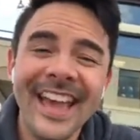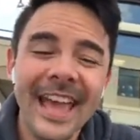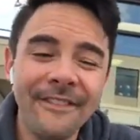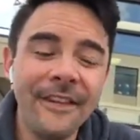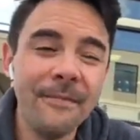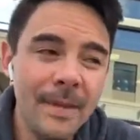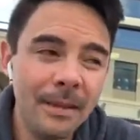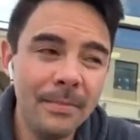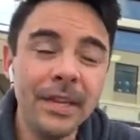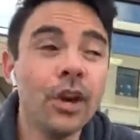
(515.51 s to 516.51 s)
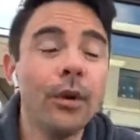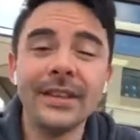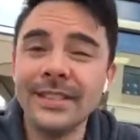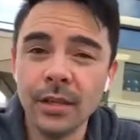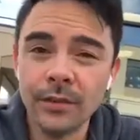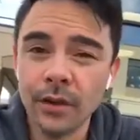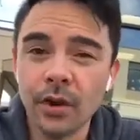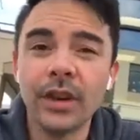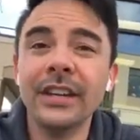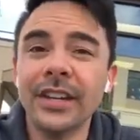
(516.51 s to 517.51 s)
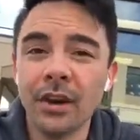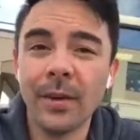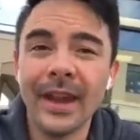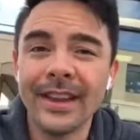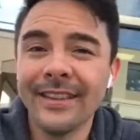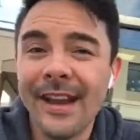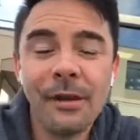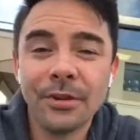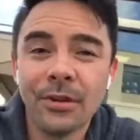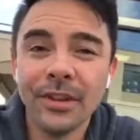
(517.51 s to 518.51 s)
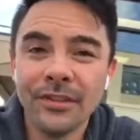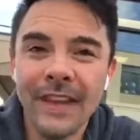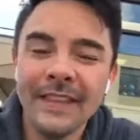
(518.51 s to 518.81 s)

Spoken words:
If it meant me going silver or hitting a rank, I would totally do that.